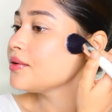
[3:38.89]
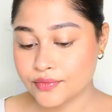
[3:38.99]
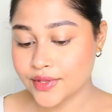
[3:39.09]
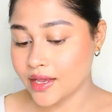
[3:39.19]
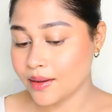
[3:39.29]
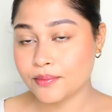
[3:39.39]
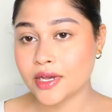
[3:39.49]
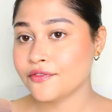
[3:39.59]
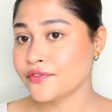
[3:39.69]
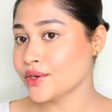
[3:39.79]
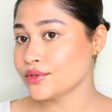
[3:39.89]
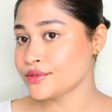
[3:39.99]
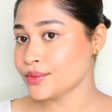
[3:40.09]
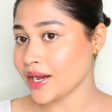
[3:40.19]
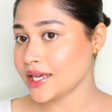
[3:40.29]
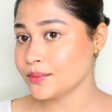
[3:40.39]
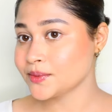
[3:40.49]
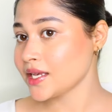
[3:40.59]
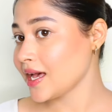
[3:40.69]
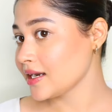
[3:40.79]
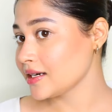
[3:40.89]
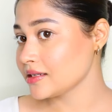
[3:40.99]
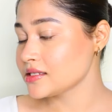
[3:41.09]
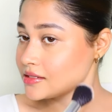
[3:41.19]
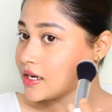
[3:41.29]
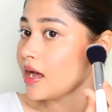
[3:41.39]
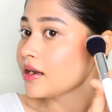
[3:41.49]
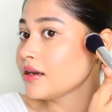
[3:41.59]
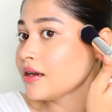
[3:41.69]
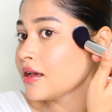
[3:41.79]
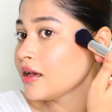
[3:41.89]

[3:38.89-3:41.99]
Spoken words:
Yeah, a few swipes and it is done.